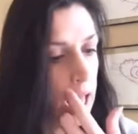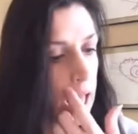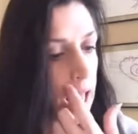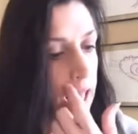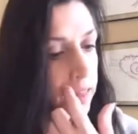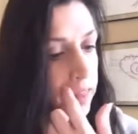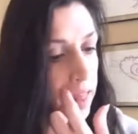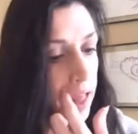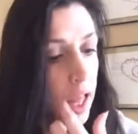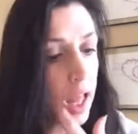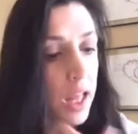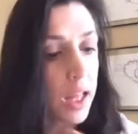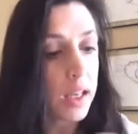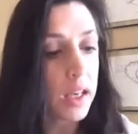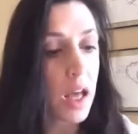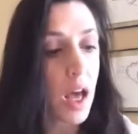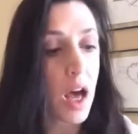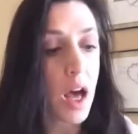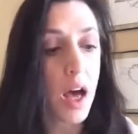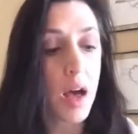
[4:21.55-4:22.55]
And
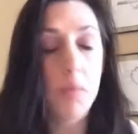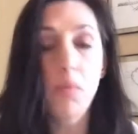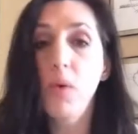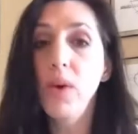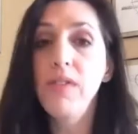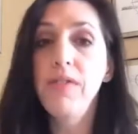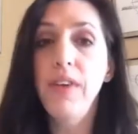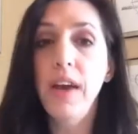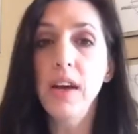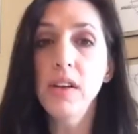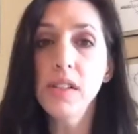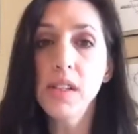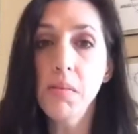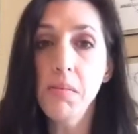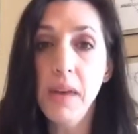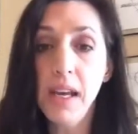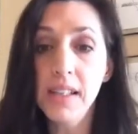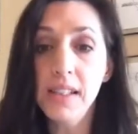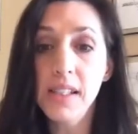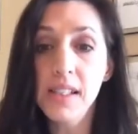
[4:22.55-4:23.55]
then um, we fail to
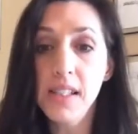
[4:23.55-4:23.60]
make the